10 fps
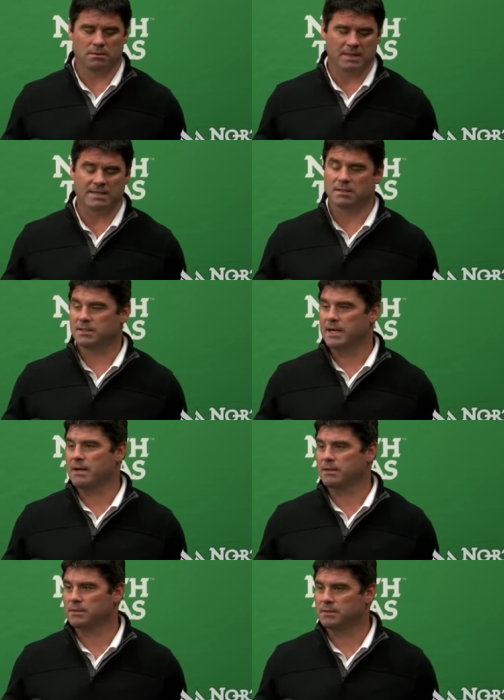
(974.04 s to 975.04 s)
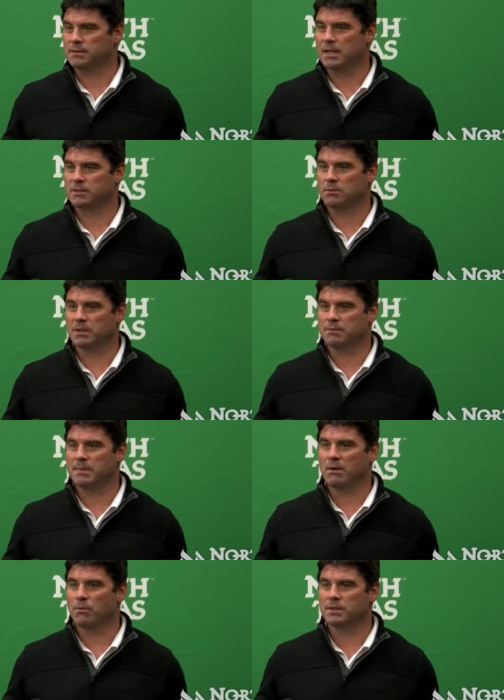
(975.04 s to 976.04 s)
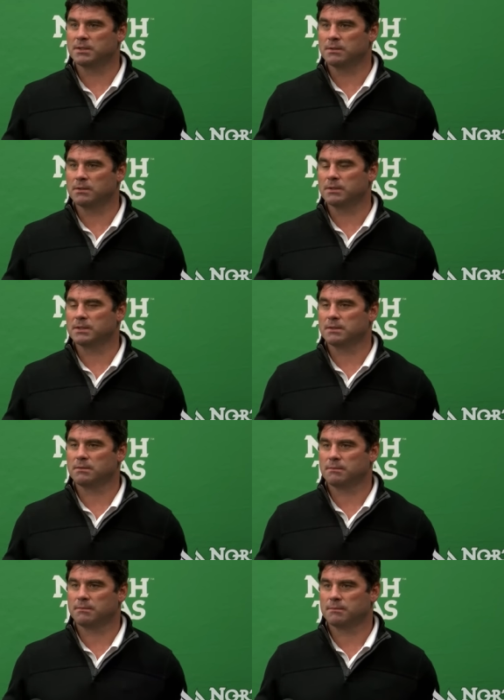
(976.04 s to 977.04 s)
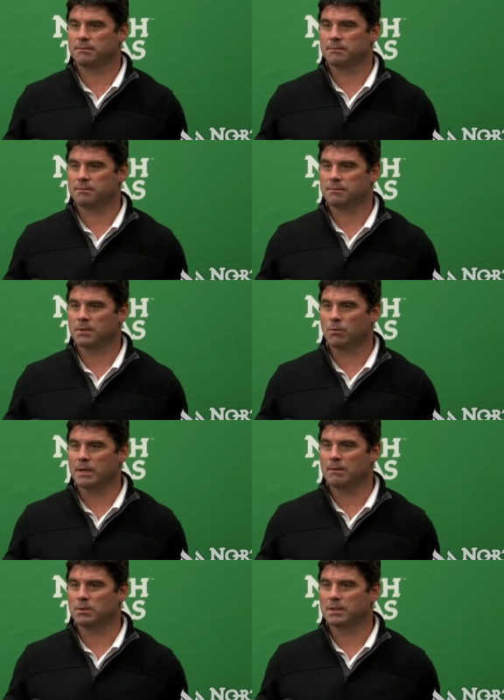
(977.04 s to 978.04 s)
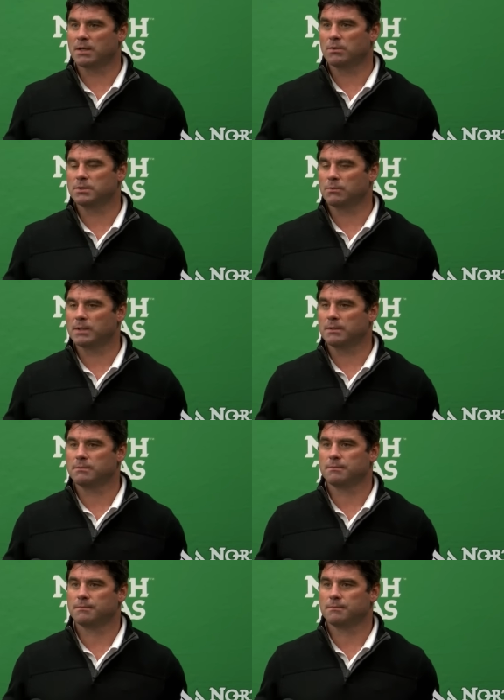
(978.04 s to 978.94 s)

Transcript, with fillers: that's the challenge. It's not so much about what you do, it's are we able to coach it well?